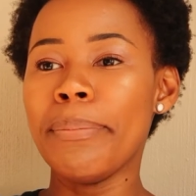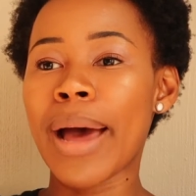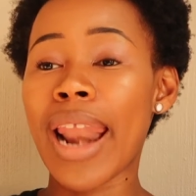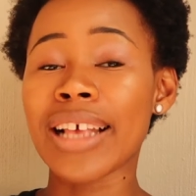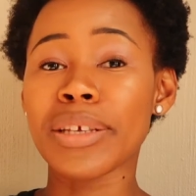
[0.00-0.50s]

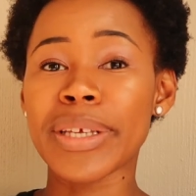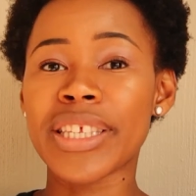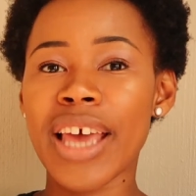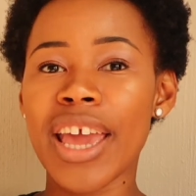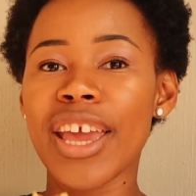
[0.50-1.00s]
But as I was
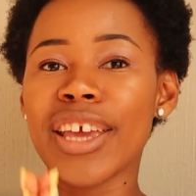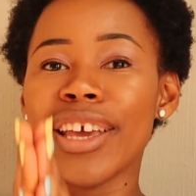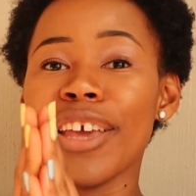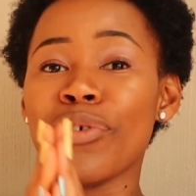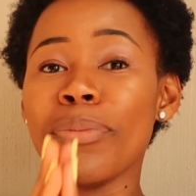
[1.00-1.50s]

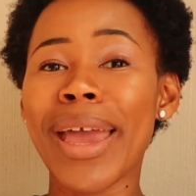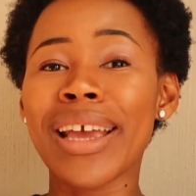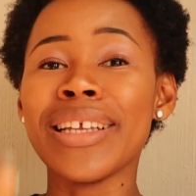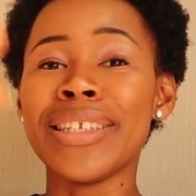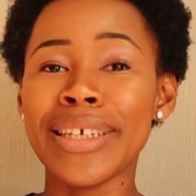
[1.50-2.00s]
saying, if you
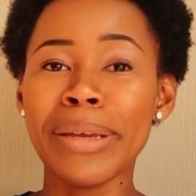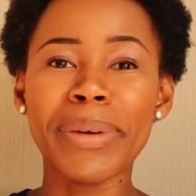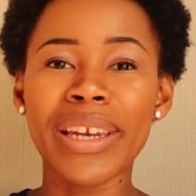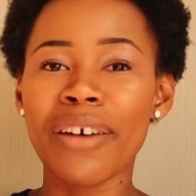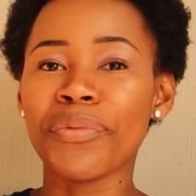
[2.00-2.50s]
make a deep
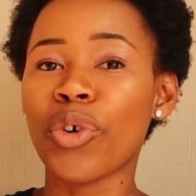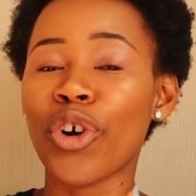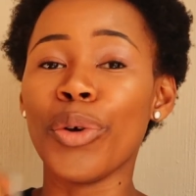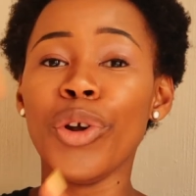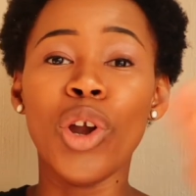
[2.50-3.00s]
enough
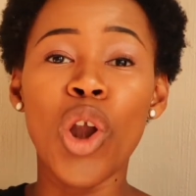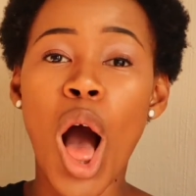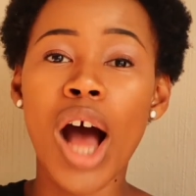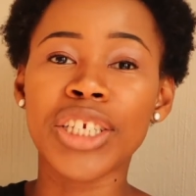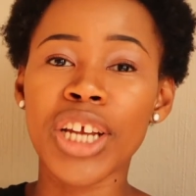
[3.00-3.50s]
or a
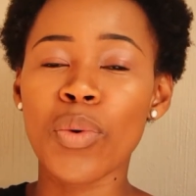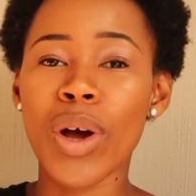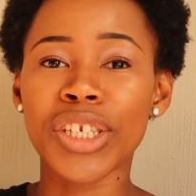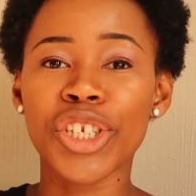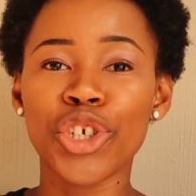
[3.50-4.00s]
larger
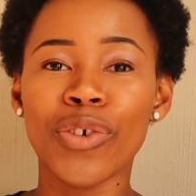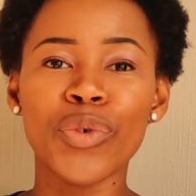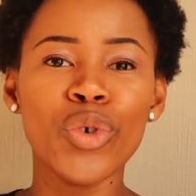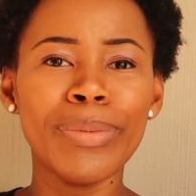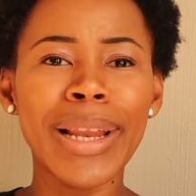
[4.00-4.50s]
quantity of
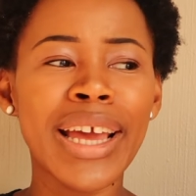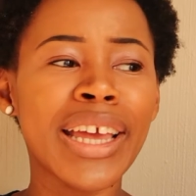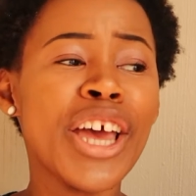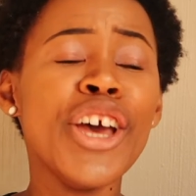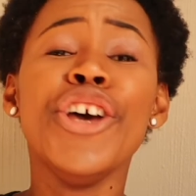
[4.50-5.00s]
Ooblek,
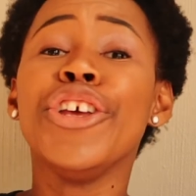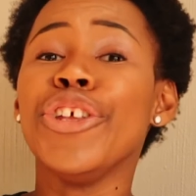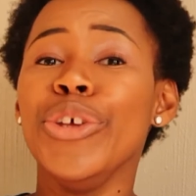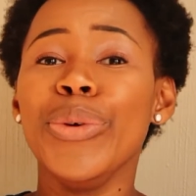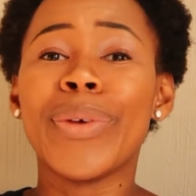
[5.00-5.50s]

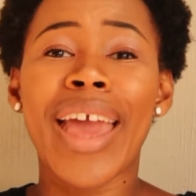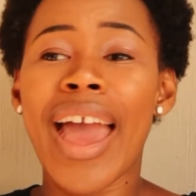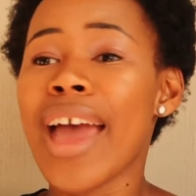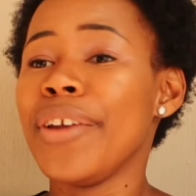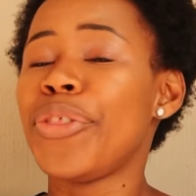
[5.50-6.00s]
you
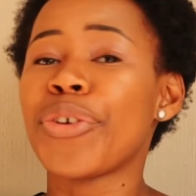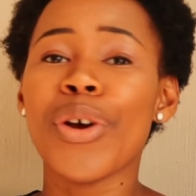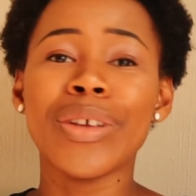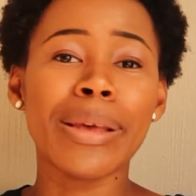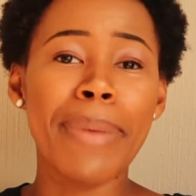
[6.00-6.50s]
can
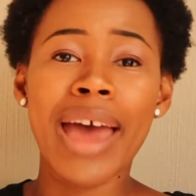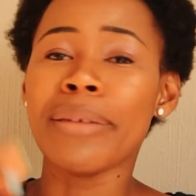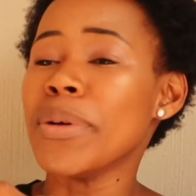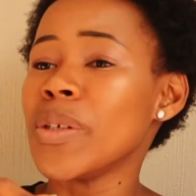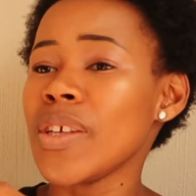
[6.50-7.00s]
throw some
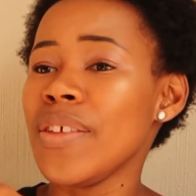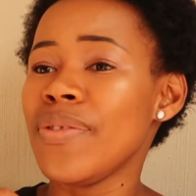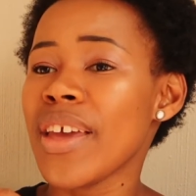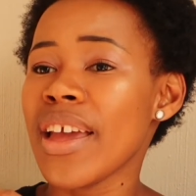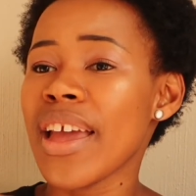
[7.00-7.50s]
animals in
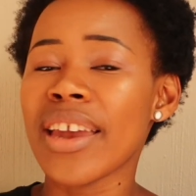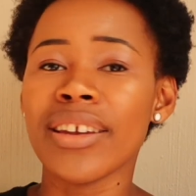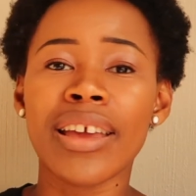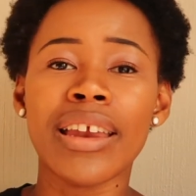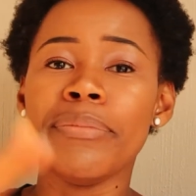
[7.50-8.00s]
there, and
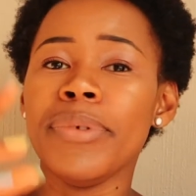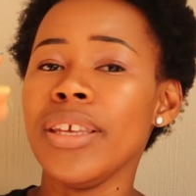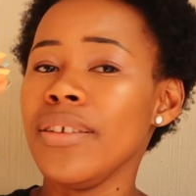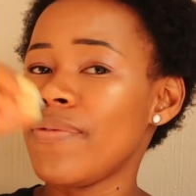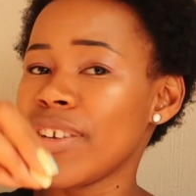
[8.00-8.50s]
it can
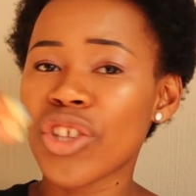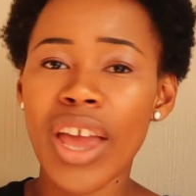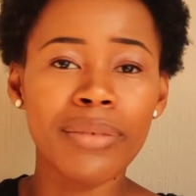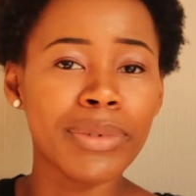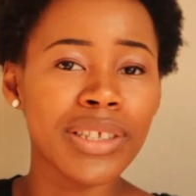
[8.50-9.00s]
be fish the
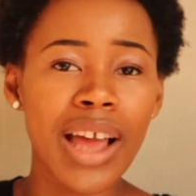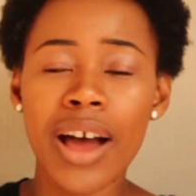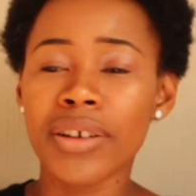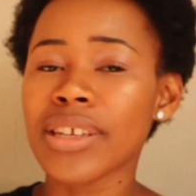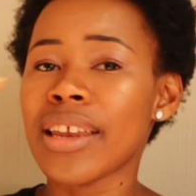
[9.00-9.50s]
animals
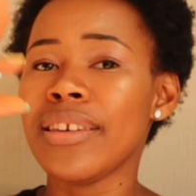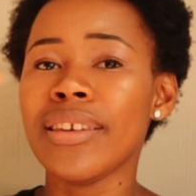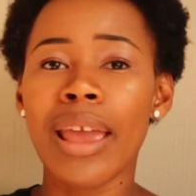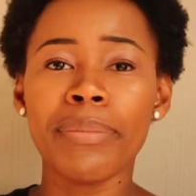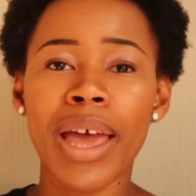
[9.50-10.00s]
out and
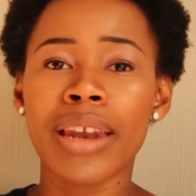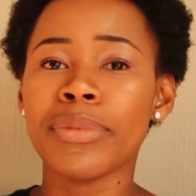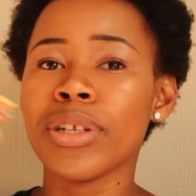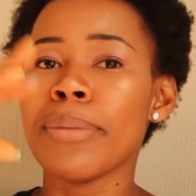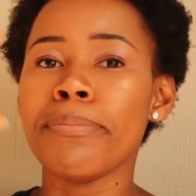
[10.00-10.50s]
name the
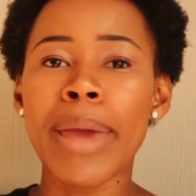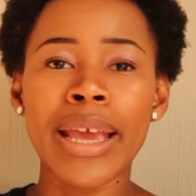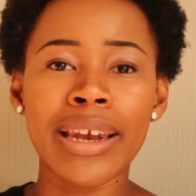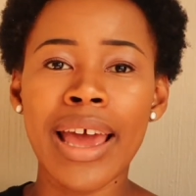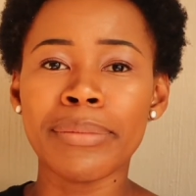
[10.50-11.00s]
animal and
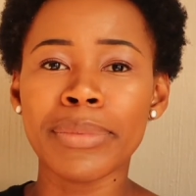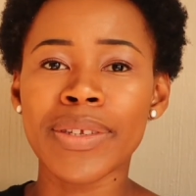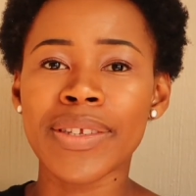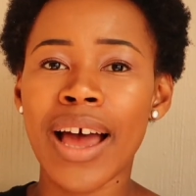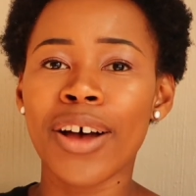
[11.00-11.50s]
make an animal
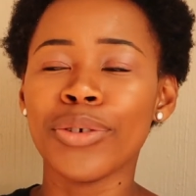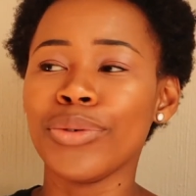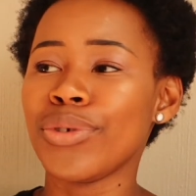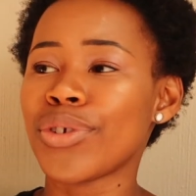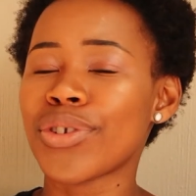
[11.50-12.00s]

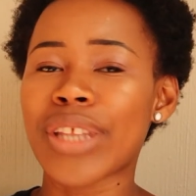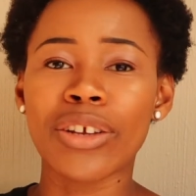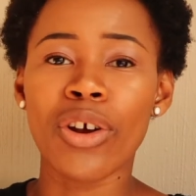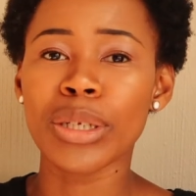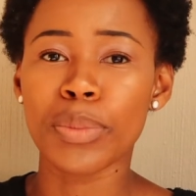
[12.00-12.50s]
sound that
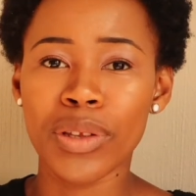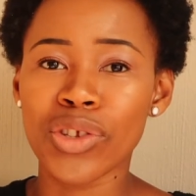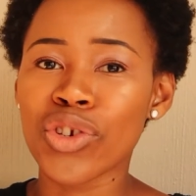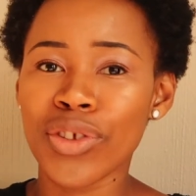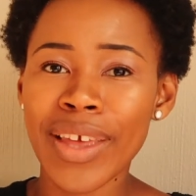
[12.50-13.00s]

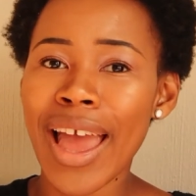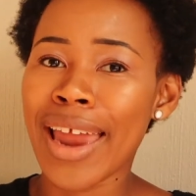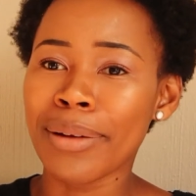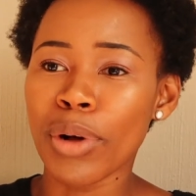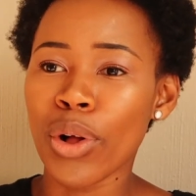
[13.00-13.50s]
corresponds to the
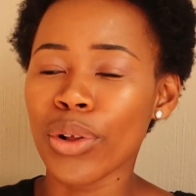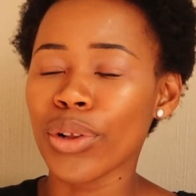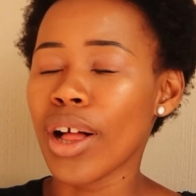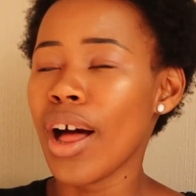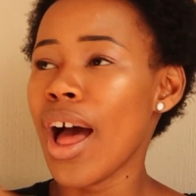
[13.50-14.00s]
animal.